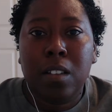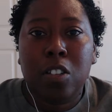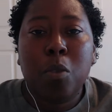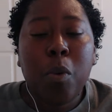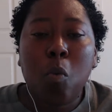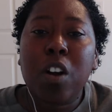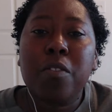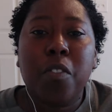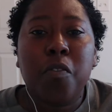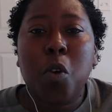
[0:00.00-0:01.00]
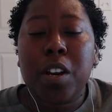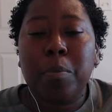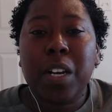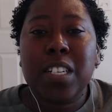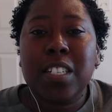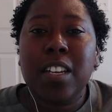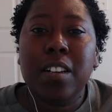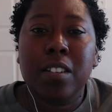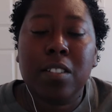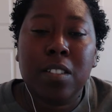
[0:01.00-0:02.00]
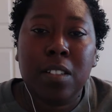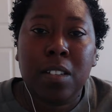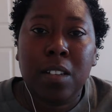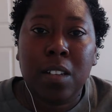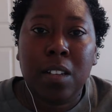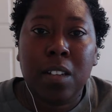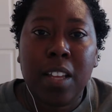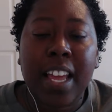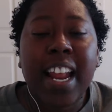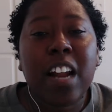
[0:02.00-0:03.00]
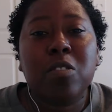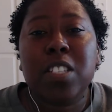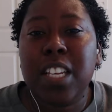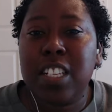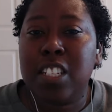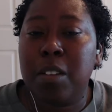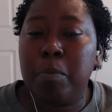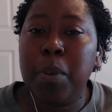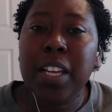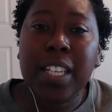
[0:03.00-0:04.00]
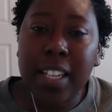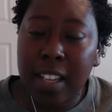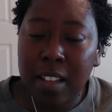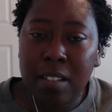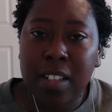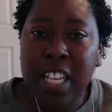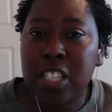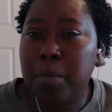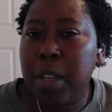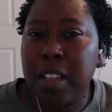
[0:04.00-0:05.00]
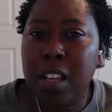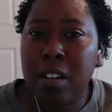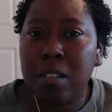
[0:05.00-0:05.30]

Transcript: You've been working for 40 plus years. And I don't see the stability that should be there.